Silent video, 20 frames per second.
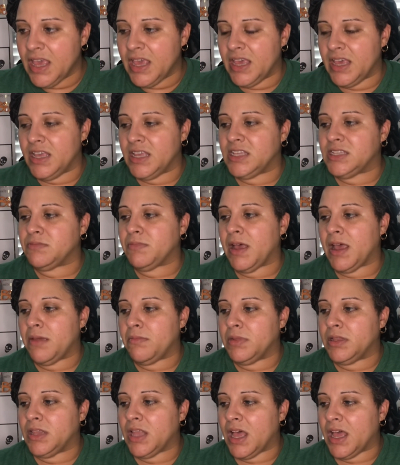is my
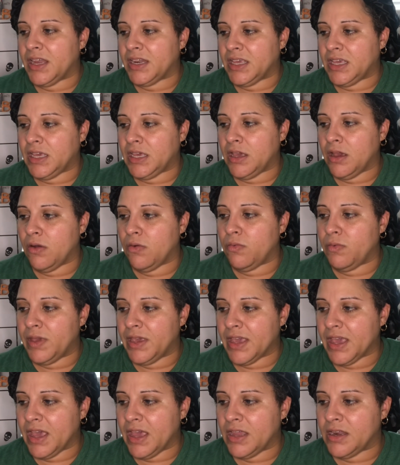Milani
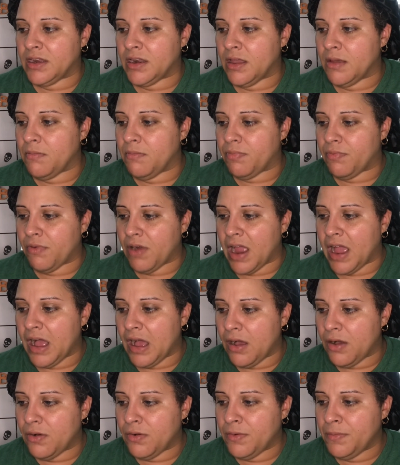Weekend
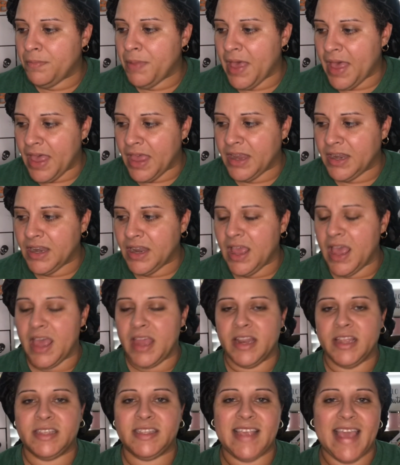Brow Pen,
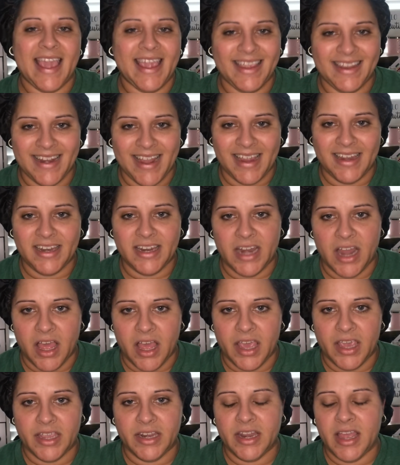and it's
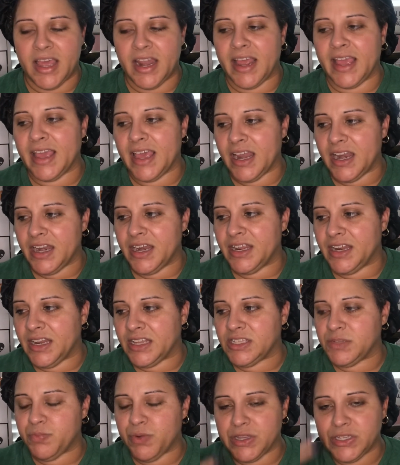$8.99, and I get it in
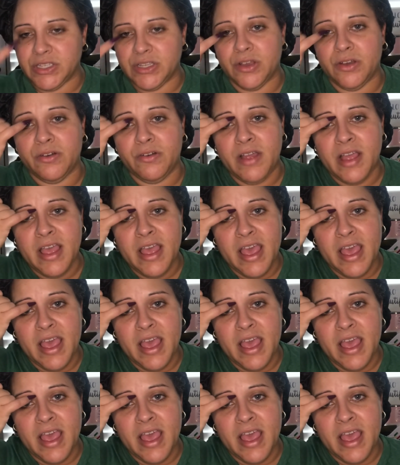espresso,